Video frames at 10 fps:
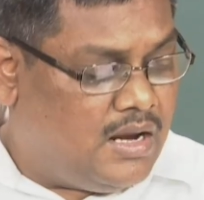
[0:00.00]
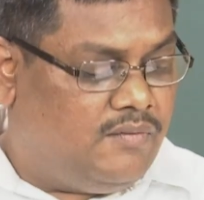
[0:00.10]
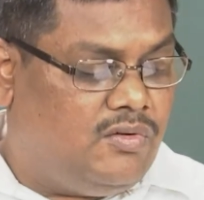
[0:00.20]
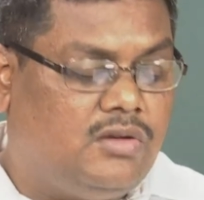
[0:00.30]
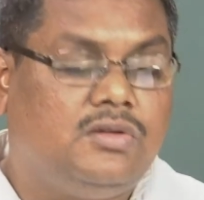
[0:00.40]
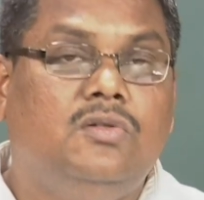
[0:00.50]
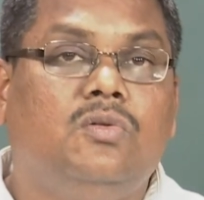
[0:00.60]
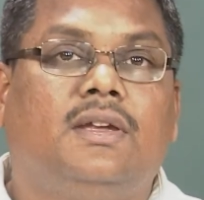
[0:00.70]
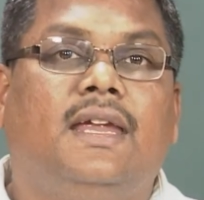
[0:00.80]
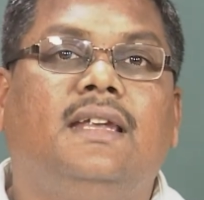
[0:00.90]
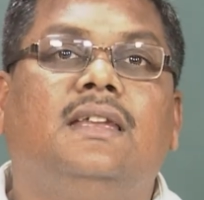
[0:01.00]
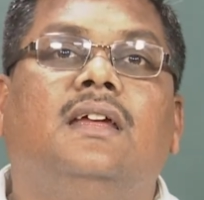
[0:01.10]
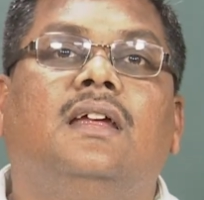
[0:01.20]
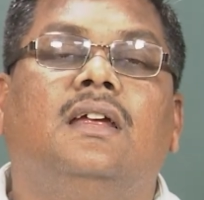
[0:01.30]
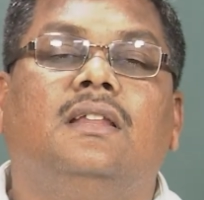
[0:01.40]
We also looked at
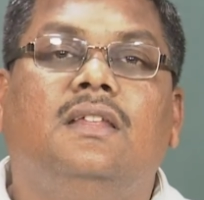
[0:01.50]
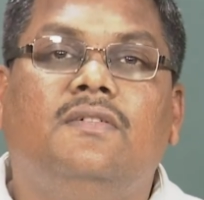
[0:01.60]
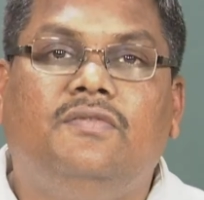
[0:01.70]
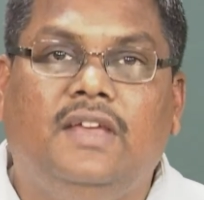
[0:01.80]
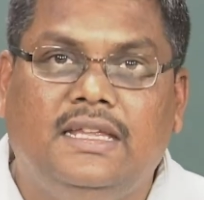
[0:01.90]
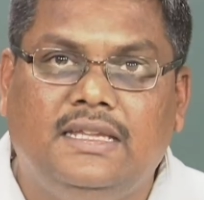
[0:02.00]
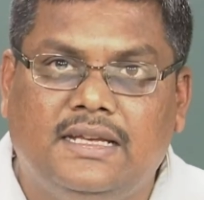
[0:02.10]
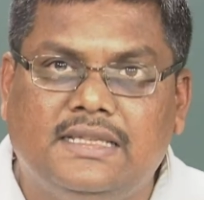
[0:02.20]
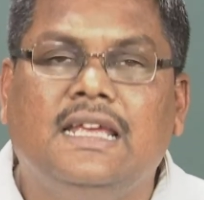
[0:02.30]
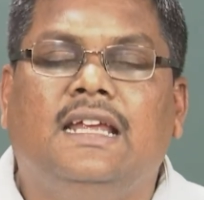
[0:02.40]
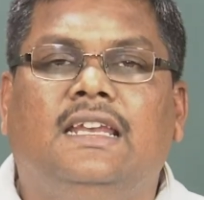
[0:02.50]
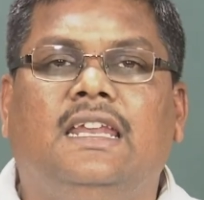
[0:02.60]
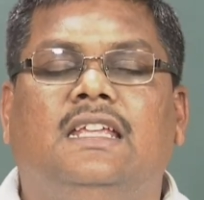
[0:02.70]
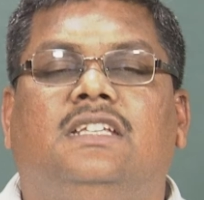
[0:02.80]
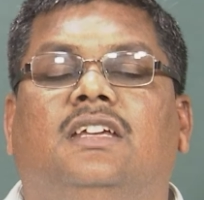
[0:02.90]
the various
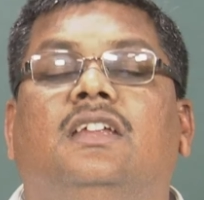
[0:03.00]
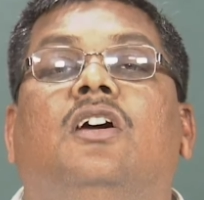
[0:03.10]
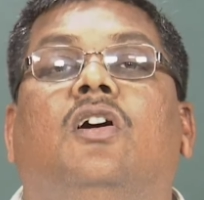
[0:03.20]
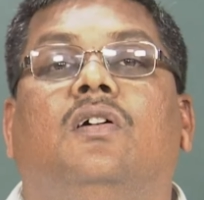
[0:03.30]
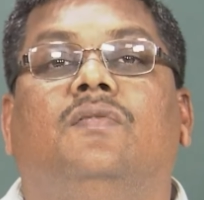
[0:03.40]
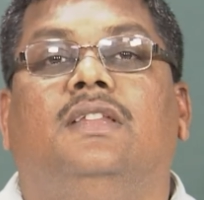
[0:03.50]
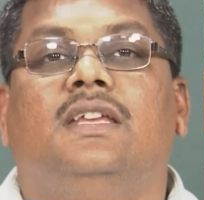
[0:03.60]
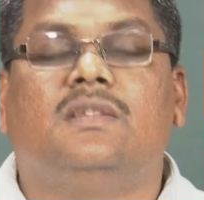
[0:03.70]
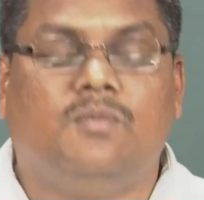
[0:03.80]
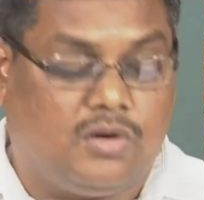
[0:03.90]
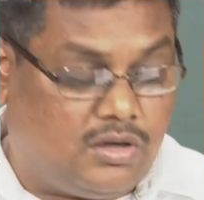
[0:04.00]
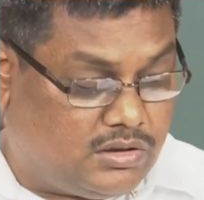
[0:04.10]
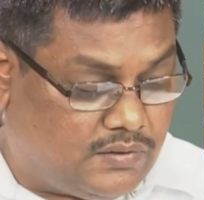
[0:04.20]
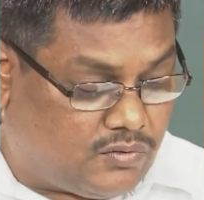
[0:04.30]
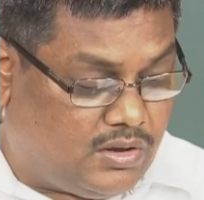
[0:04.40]
nature or various models
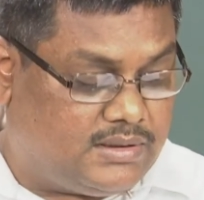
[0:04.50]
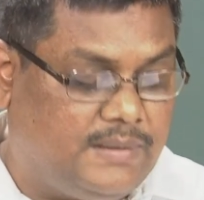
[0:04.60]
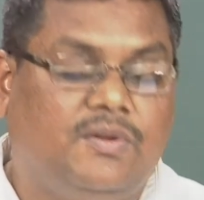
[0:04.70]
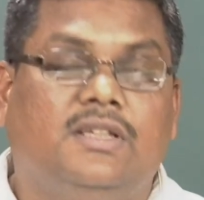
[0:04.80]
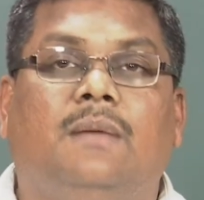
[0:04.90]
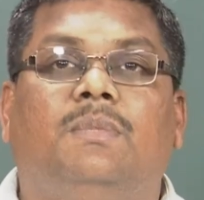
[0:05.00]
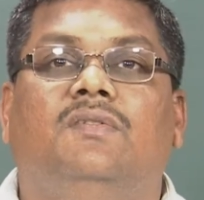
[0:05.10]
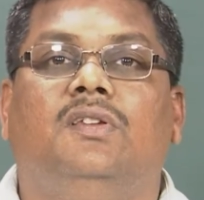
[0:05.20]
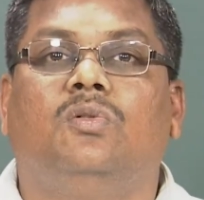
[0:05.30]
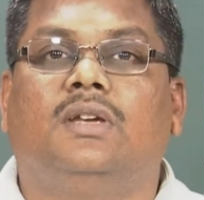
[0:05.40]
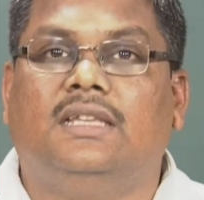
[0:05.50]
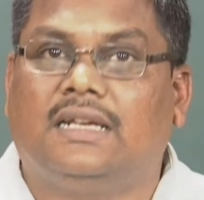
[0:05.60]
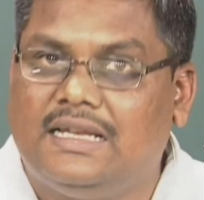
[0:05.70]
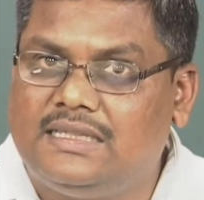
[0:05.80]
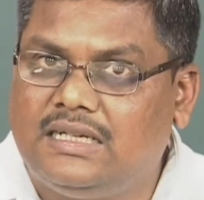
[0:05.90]
of concept. For example, we looked at the
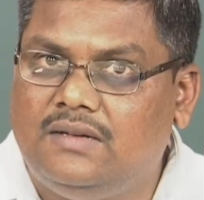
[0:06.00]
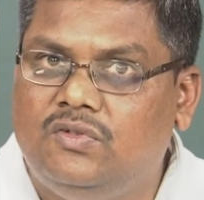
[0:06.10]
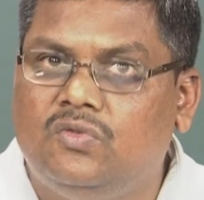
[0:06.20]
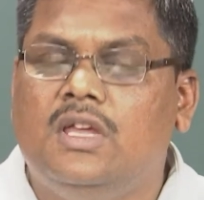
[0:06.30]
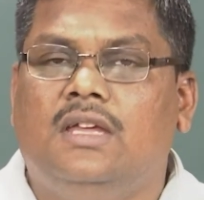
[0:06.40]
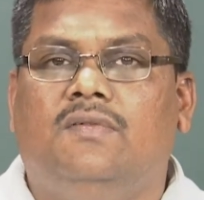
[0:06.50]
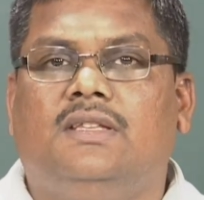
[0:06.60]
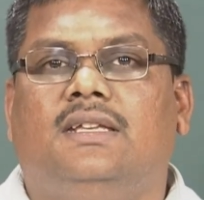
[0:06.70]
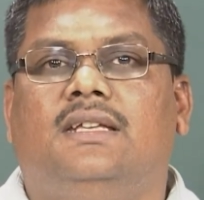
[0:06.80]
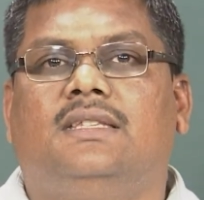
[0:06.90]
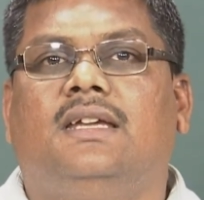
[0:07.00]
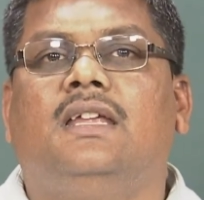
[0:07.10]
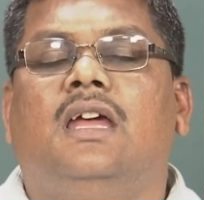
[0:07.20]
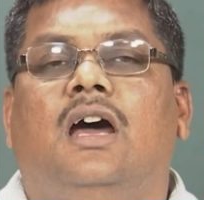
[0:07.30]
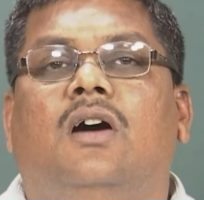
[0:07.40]
classical view, which says that
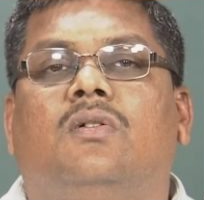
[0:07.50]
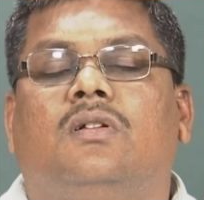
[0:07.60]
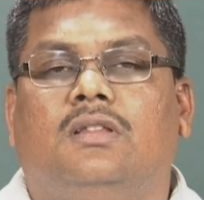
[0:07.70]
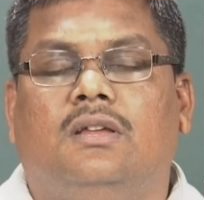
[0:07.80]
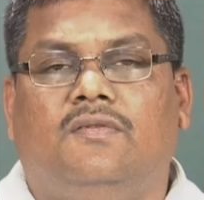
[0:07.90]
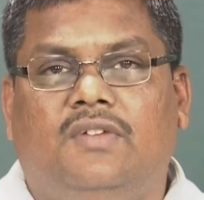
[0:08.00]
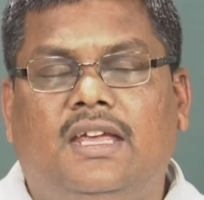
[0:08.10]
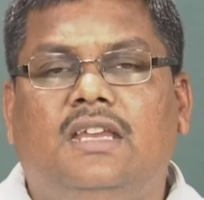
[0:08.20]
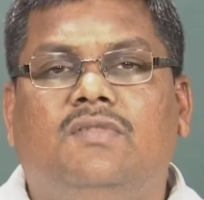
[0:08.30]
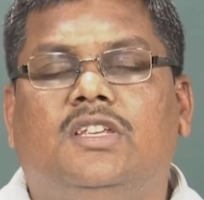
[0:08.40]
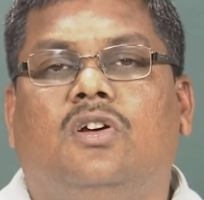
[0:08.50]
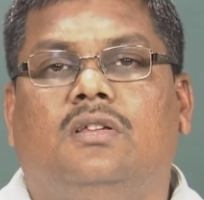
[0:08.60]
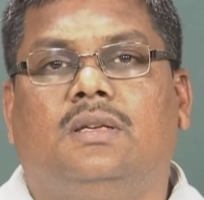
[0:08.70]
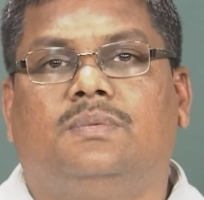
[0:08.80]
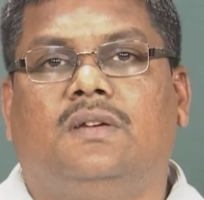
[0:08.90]
how the way in which
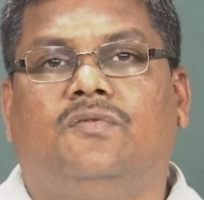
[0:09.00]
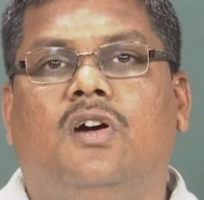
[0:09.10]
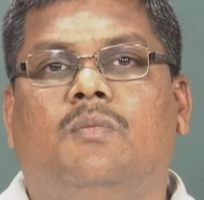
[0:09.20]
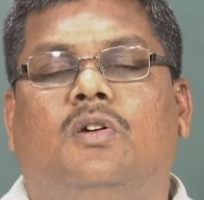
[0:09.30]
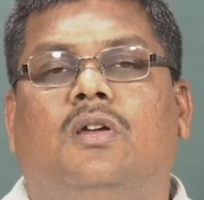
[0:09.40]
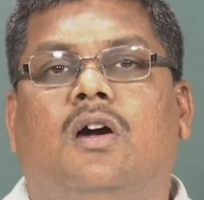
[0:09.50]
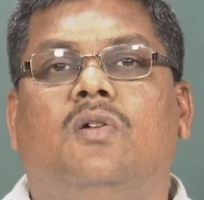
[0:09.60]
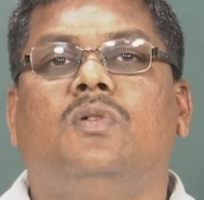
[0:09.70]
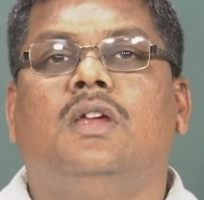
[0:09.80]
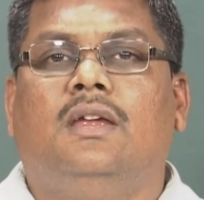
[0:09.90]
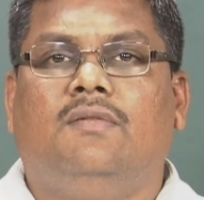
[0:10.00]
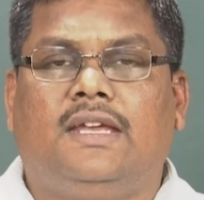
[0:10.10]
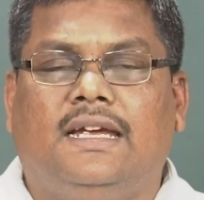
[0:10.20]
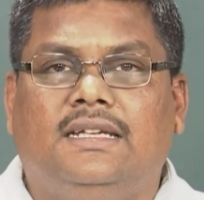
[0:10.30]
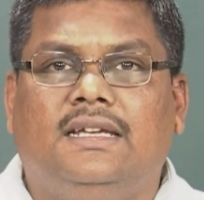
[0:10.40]
concepts are formed or how we
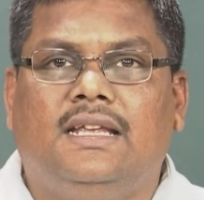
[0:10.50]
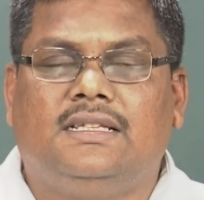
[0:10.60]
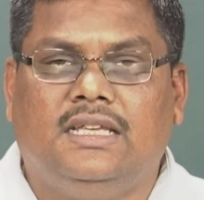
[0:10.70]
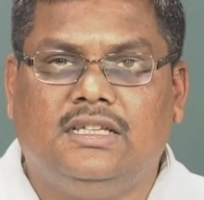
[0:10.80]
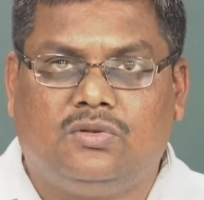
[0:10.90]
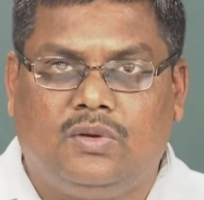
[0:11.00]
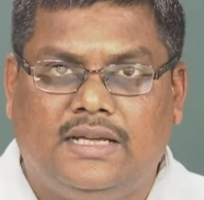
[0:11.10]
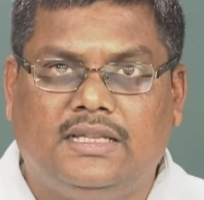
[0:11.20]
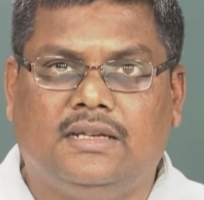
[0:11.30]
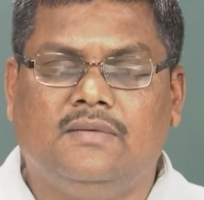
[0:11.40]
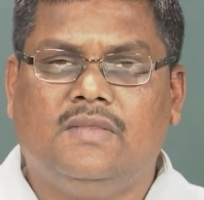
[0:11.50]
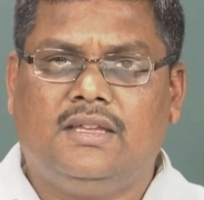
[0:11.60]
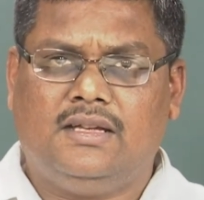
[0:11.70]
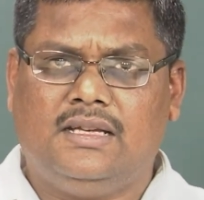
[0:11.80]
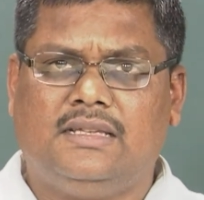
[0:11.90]
categorize things together
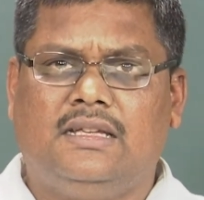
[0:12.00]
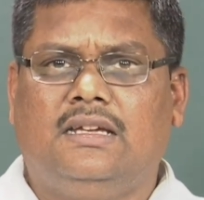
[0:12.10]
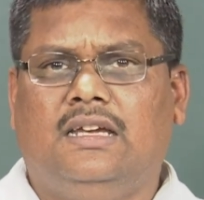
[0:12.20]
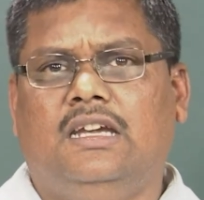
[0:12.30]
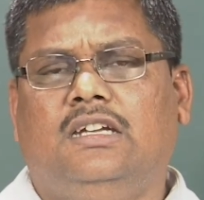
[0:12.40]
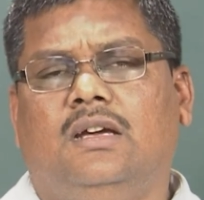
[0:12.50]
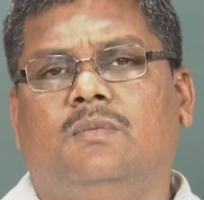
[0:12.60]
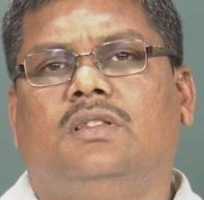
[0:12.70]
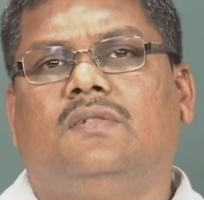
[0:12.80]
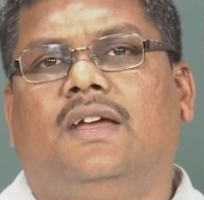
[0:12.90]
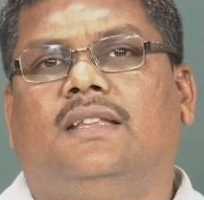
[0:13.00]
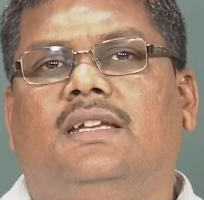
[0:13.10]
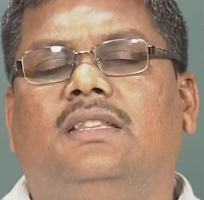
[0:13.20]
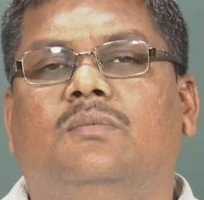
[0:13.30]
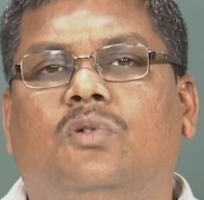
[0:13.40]
is in terms of the fact
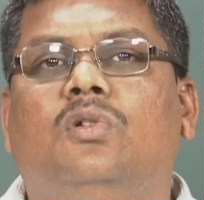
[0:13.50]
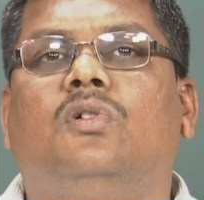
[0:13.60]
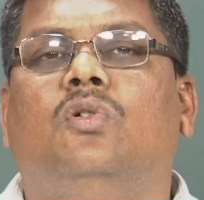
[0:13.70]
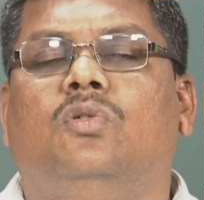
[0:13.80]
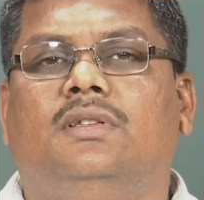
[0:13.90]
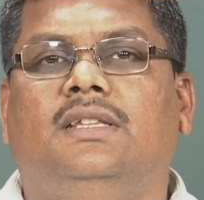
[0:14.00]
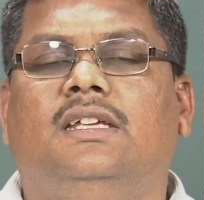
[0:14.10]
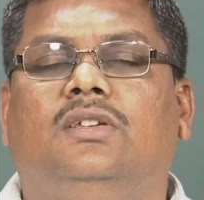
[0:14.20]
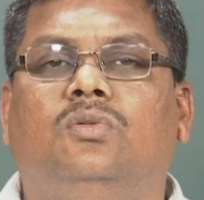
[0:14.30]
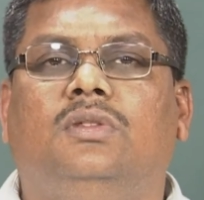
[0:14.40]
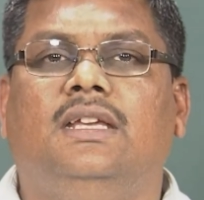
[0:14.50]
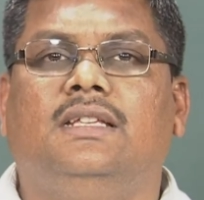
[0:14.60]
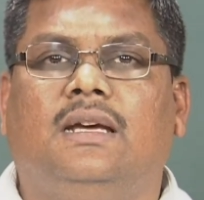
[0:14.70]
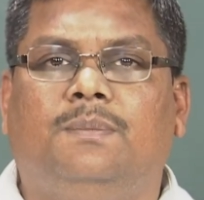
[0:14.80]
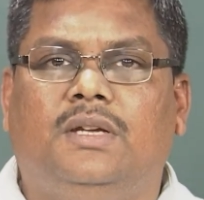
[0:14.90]
that the more closely two things
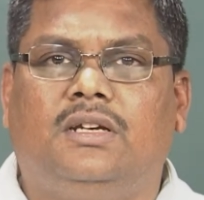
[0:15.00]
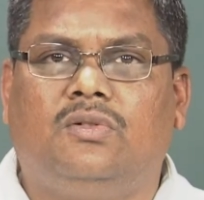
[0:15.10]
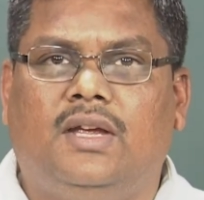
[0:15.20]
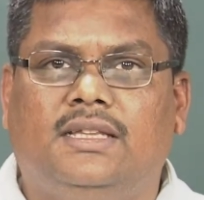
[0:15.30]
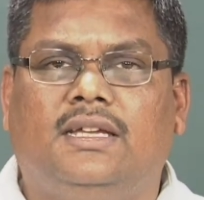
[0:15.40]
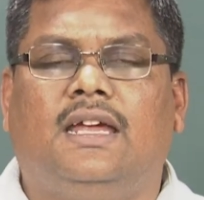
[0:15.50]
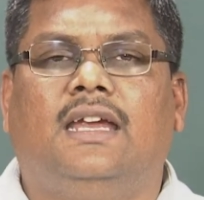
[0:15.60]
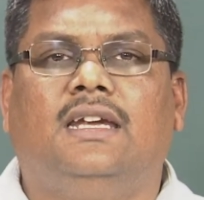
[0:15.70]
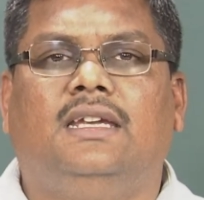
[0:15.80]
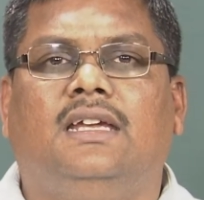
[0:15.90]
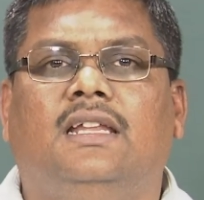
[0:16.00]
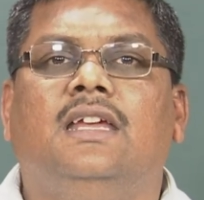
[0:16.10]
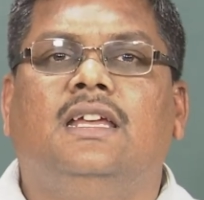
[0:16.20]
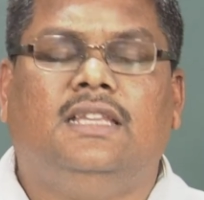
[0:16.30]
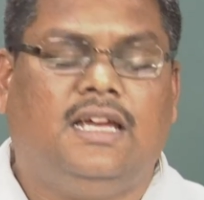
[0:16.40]
appear together identical,
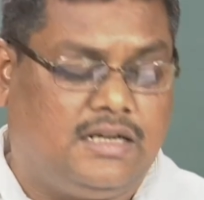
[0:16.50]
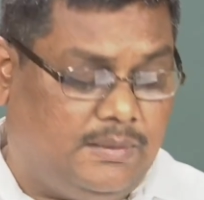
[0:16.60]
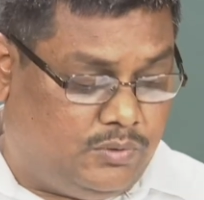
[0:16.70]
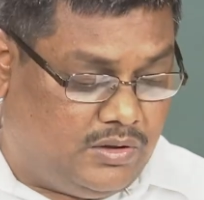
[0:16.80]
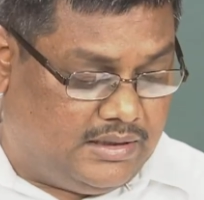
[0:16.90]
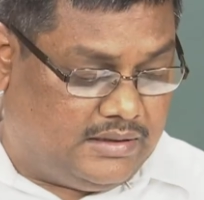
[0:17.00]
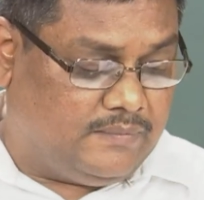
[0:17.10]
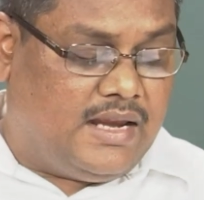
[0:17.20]
they are clubbed together.